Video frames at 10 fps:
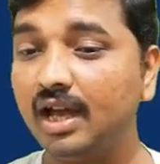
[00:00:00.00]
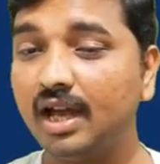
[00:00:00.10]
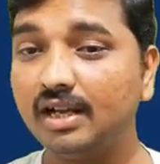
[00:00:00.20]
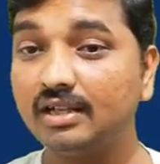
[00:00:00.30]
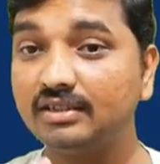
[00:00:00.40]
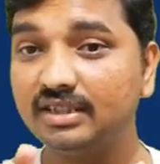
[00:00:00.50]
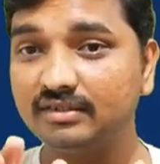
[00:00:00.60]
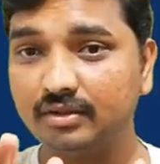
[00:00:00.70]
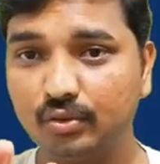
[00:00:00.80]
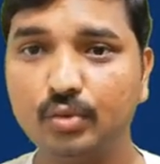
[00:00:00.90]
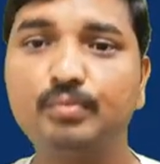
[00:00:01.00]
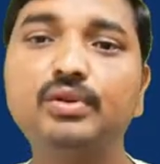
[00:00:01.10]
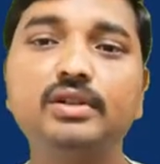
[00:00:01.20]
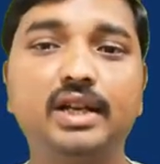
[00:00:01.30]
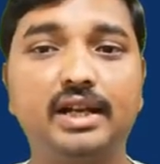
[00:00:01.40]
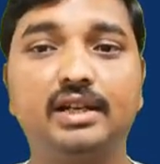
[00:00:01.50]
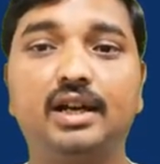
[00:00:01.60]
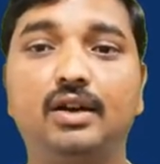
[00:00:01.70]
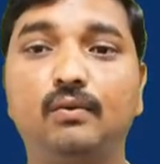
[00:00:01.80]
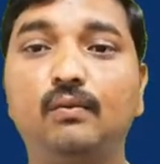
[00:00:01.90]
And this grouped
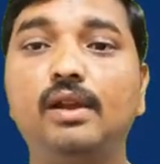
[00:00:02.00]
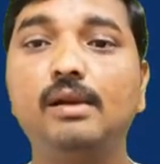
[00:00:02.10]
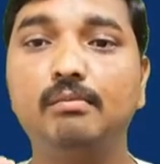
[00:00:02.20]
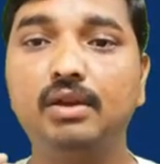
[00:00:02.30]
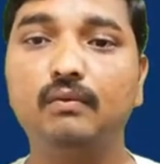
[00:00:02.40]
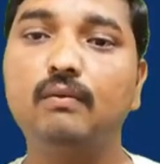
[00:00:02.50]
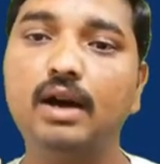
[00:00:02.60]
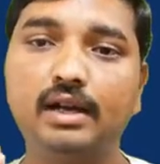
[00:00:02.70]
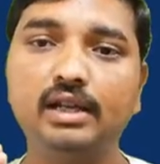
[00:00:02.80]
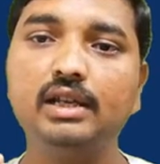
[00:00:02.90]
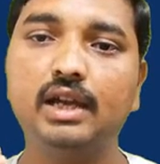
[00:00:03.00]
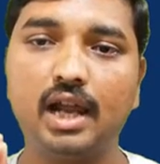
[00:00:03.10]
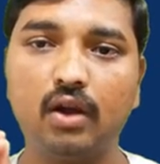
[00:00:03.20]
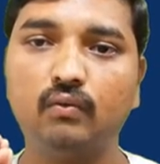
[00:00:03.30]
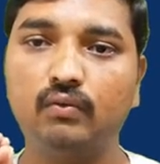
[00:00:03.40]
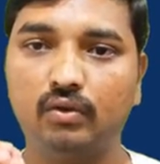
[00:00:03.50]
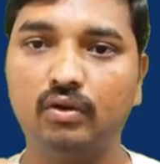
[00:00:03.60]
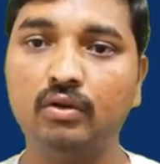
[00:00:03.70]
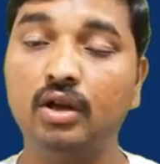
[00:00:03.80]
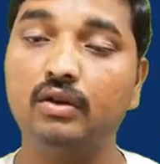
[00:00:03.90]
data will be very
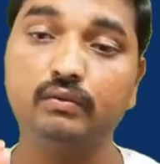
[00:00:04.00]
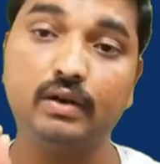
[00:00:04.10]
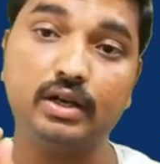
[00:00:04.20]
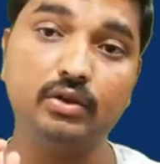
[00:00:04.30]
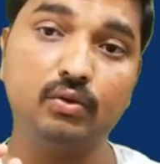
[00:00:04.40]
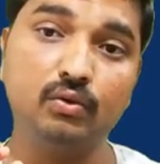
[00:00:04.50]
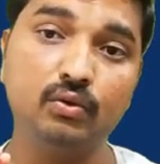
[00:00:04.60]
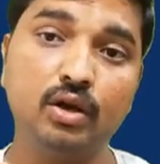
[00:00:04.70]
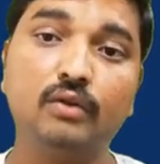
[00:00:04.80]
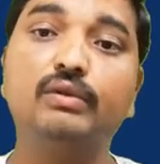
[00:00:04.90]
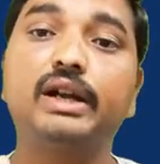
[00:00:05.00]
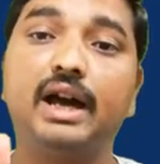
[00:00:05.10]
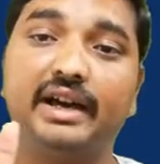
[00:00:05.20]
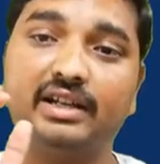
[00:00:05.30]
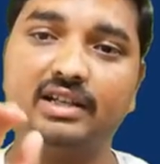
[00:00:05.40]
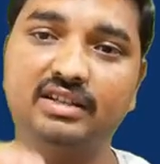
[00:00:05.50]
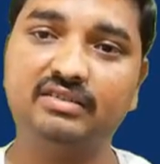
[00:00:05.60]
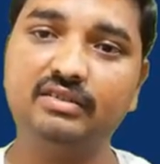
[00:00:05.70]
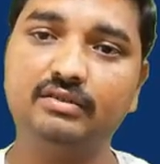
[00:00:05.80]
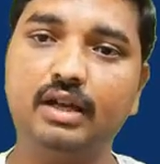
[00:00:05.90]
helpful for you for
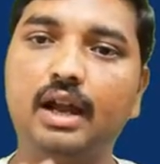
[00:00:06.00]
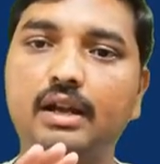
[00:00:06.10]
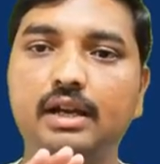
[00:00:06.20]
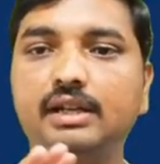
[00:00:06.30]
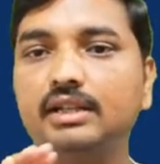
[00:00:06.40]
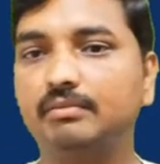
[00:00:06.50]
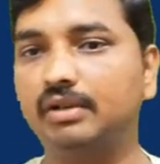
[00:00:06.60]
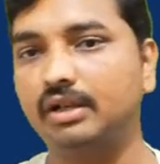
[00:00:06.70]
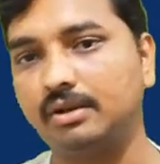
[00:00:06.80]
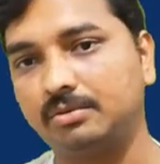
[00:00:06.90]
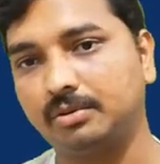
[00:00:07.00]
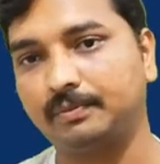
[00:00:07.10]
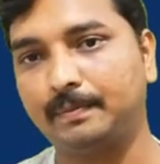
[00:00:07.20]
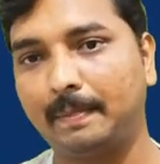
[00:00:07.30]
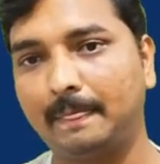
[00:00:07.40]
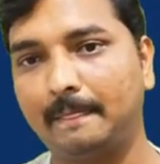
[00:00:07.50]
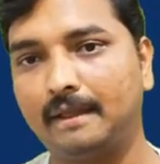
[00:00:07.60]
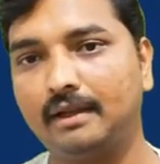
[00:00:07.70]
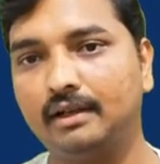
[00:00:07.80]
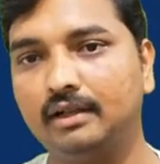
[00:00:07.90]
analysis and interpretation.
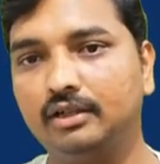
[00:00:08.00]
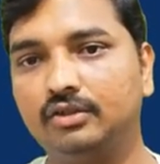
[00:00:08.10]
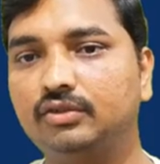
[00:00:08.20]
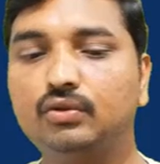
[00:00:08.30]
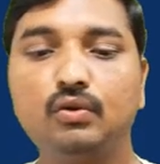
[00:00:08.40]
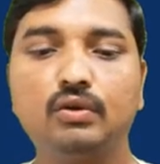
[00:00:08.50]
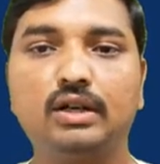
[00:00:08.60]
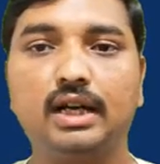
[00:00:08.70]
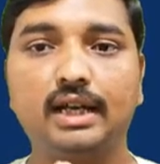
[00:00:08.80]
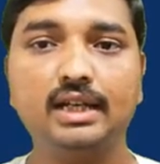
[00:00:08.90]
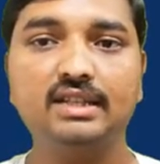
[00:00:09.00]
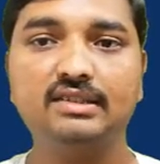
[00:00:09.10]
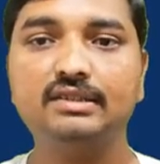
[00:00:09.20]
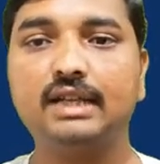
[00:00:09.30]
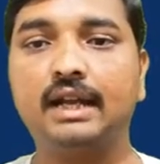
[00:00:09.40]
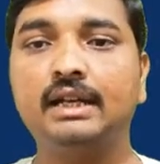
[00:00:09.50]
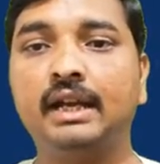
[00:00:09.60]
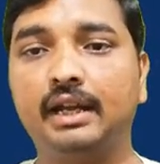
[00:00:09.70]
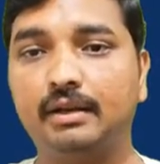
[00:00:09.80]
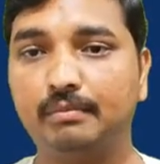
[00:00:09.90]
So analysis and
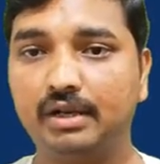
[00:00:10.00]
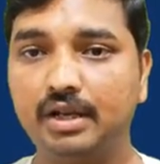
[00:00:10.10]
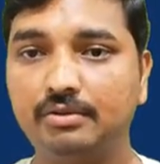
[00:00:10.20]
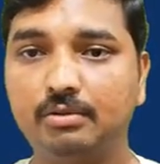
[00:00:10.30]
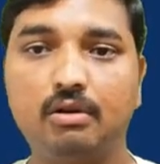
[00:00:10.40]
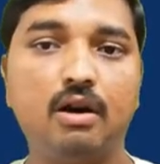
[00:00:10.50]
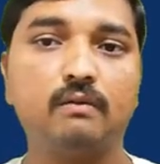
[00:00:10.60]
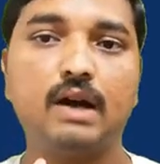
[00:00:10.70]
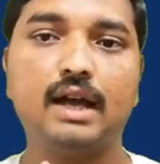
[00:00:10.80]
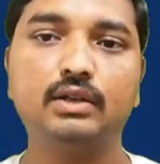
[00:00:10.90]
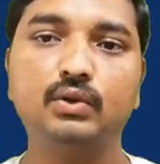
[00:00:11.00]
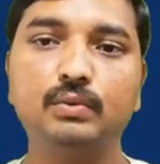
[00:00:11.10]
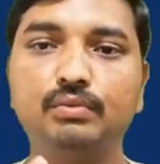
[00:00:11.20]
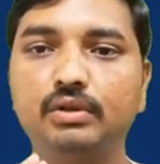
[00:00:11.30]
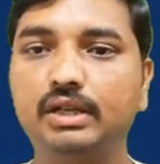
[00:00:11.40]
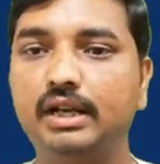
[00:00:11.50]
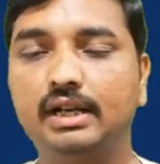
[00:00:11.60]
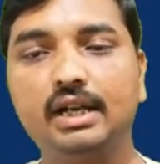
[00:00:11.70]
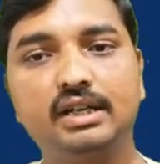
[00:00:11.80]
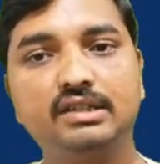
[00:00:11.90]
interpretation of ungrouped
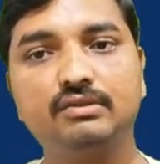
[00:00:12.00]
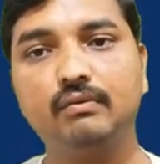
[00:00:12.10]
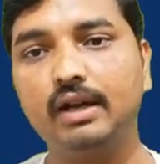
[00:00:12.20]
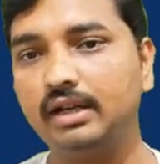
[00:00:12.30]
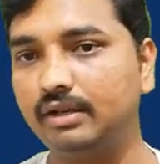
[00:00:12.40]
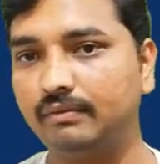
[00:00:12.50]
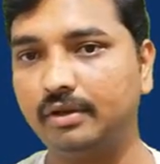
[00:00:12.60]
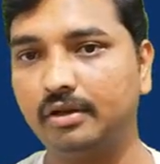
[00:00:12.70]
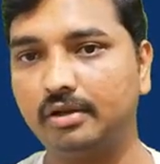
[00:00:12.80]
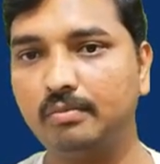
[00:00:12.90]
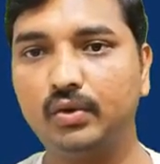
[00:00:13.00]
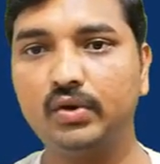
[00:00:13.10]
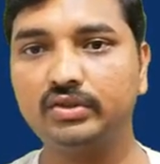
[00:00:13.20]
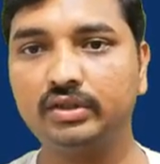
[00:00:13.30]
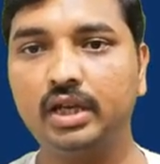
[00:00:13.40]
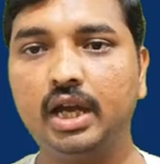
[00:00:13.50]
data, it is very difficult because